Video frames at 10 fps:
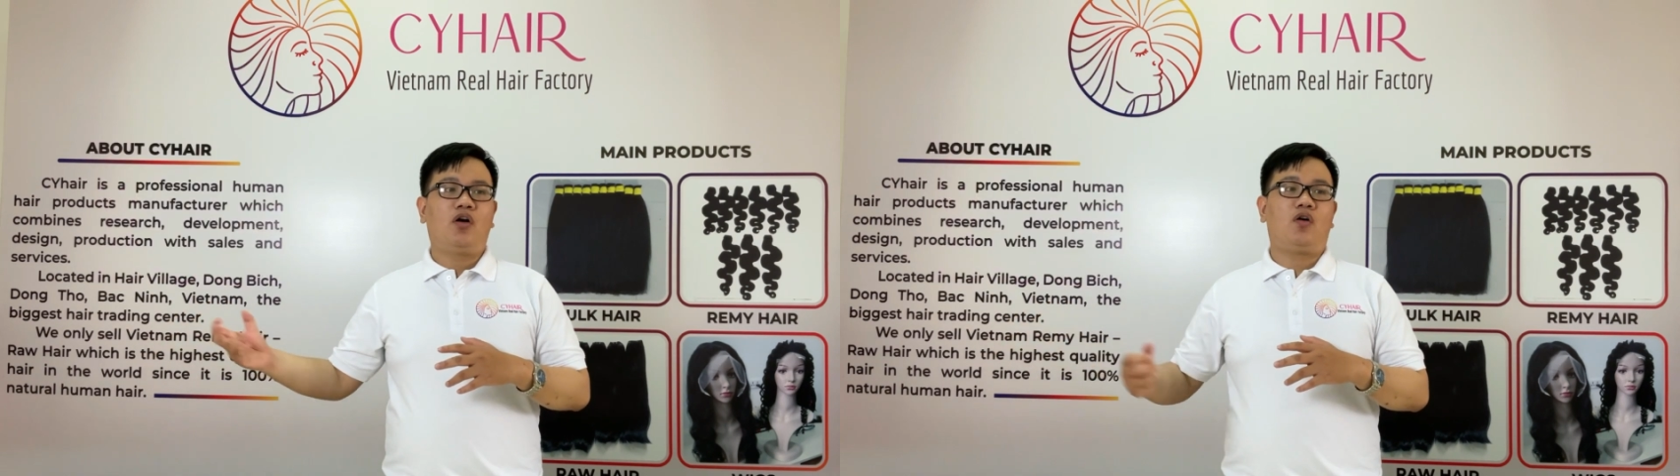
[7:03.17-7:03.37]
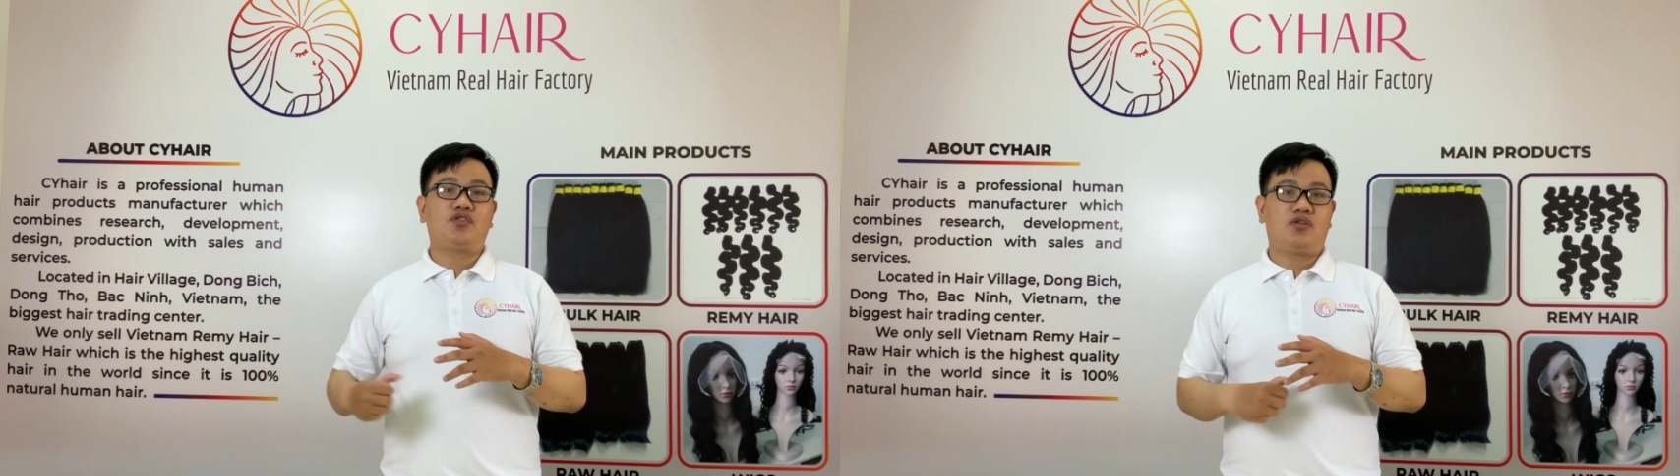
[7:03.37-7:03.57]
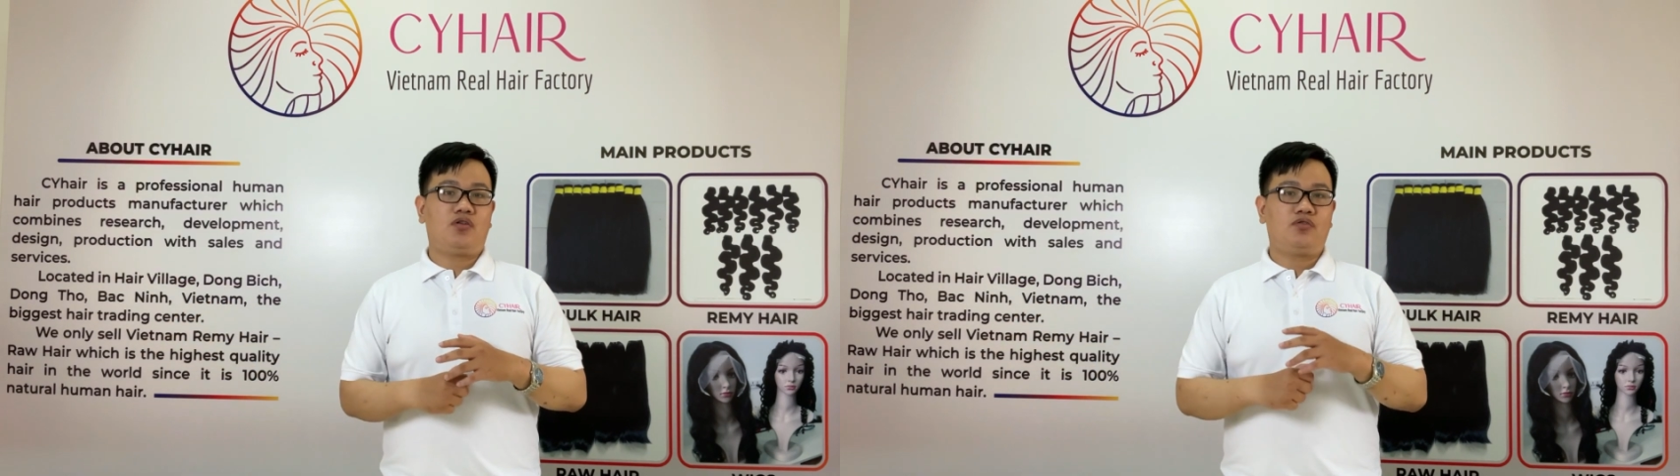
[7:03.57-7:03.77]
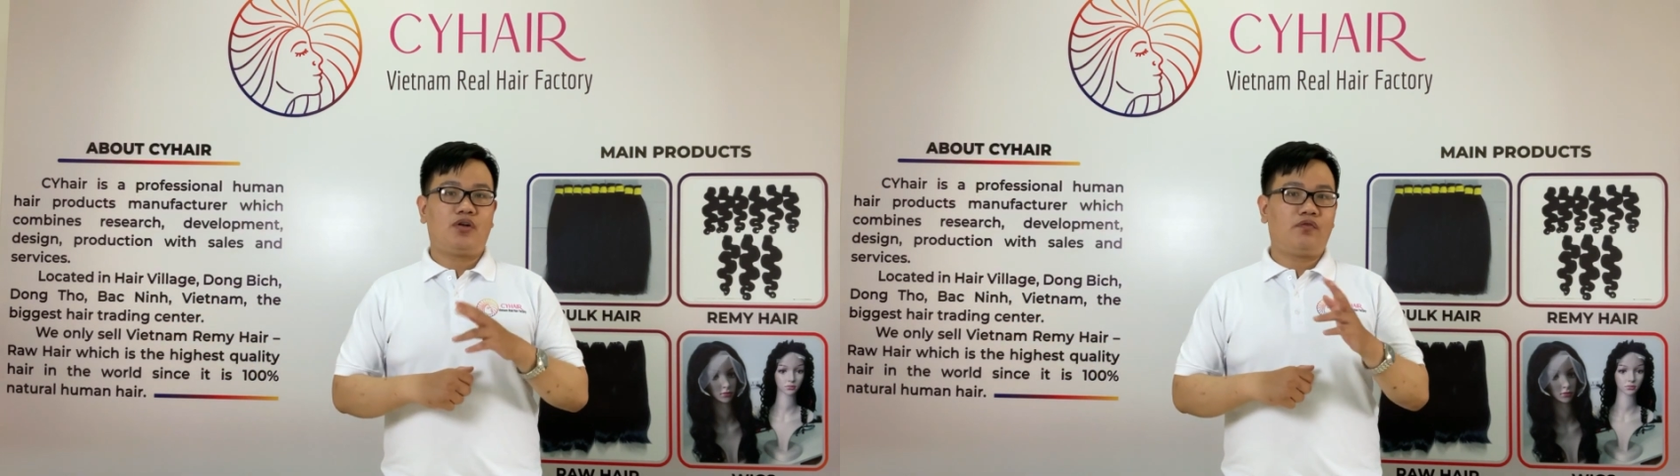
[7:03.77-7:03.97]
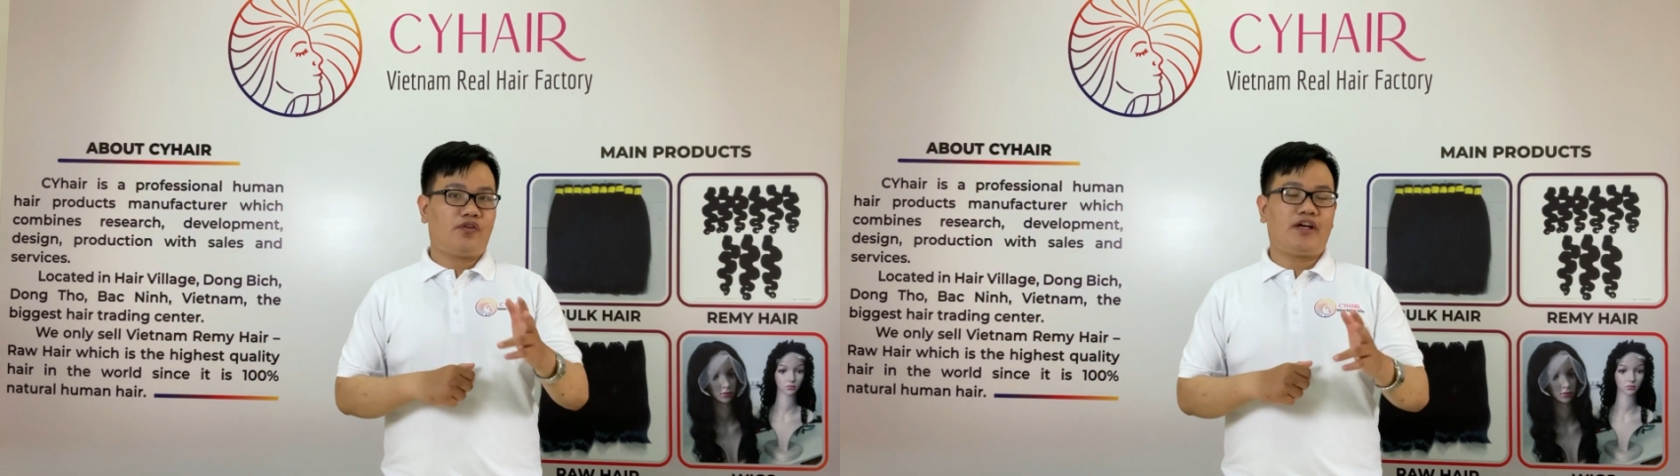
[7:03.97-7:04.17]
Also,
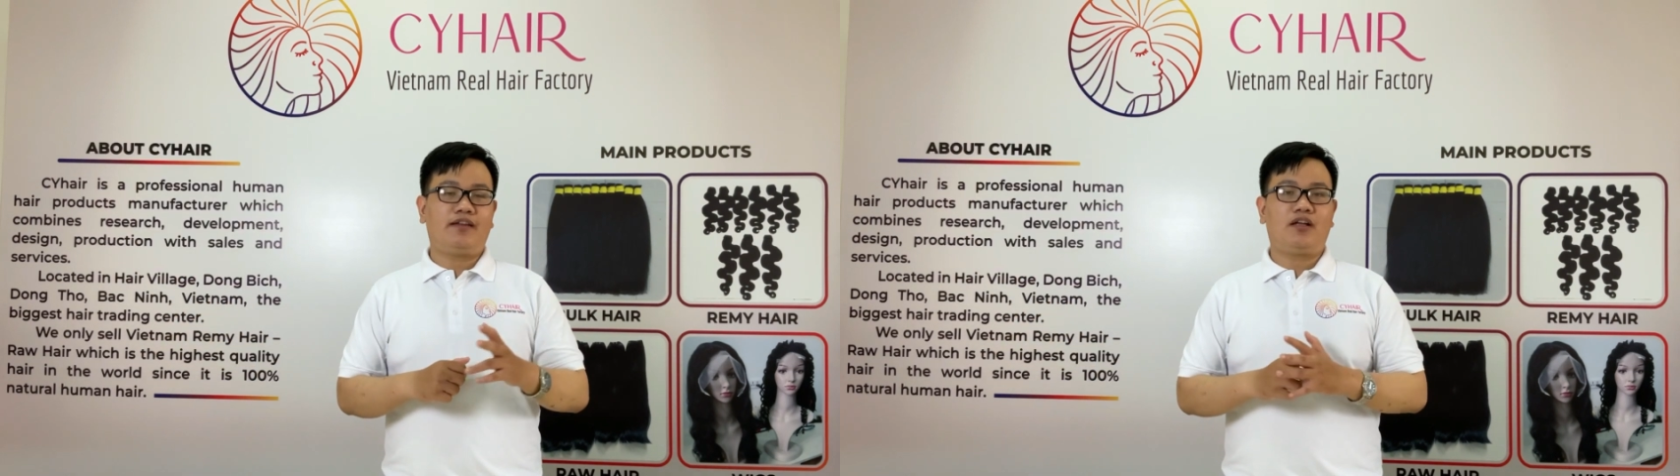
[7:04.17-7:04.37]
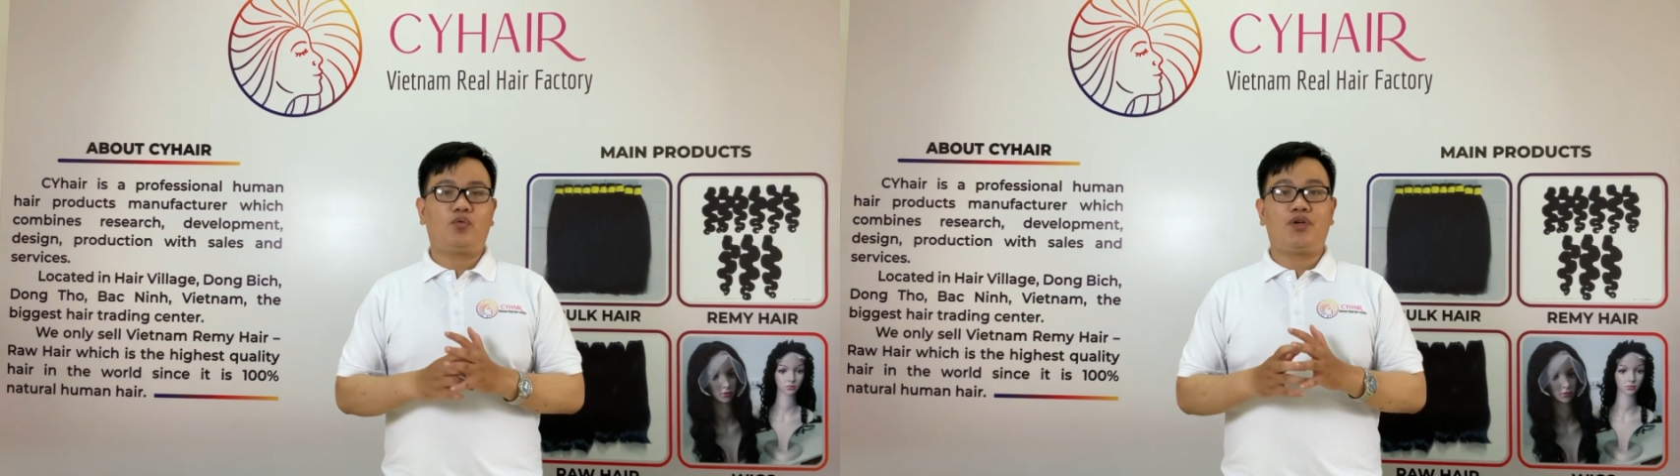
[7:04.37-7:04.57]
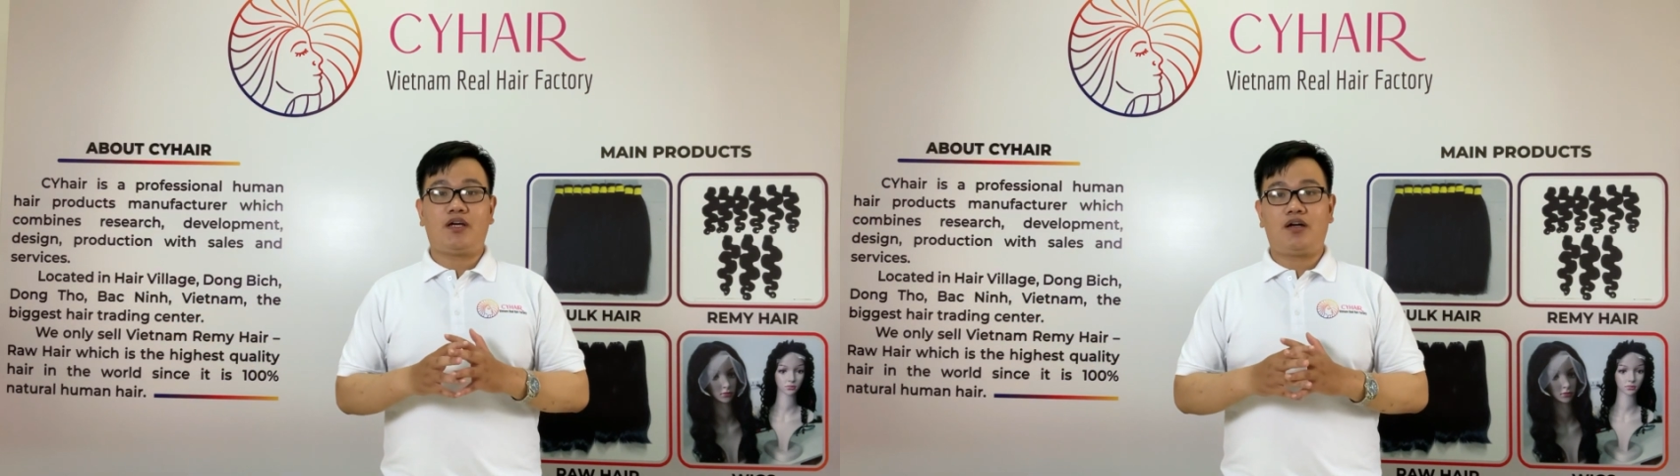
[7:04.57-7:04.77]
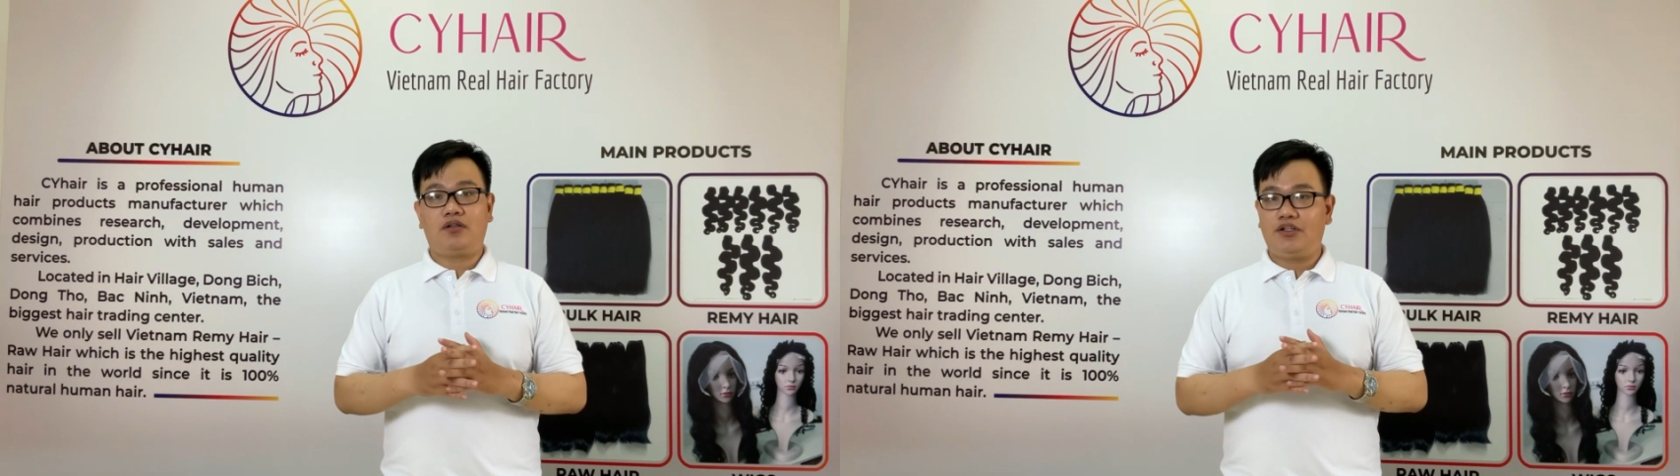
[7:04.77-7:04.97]
don't forget that we are